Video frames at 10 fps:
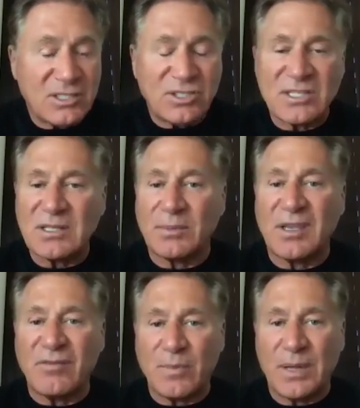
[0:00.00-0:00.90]
just to
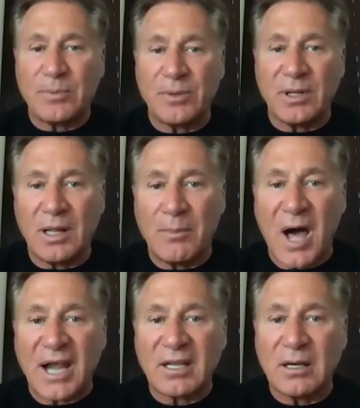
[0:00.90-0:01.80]
give people a
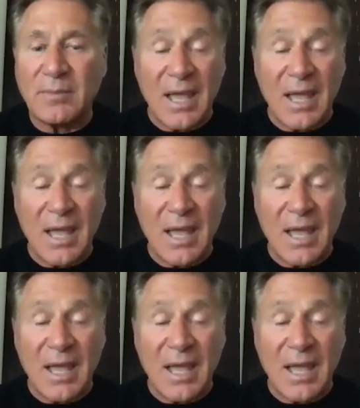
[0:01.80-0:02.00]
modicum.